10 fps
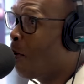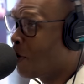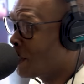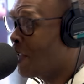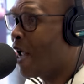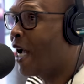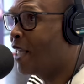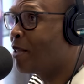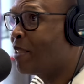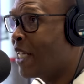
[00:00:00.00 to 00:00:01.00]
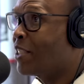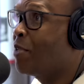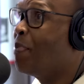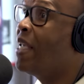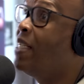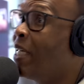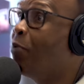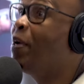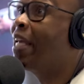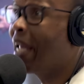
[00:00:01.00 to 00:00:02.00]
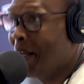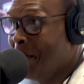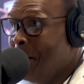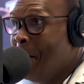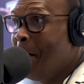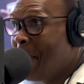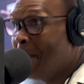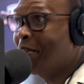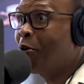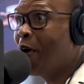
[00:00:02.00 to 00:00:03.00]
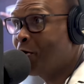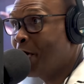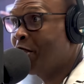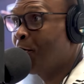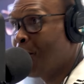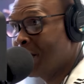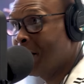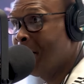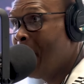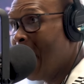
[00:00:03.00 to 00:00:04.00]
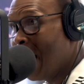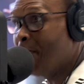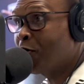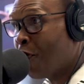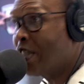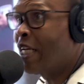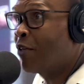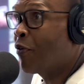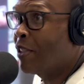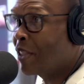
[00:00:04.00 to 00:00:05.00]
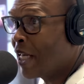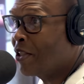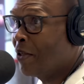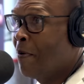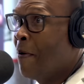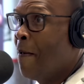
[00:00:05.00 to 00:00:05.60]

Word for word: I want to tell you, I got them tickets to BET weekend. Right. That was their graduation present. Yeah. And that was free tickets from the station.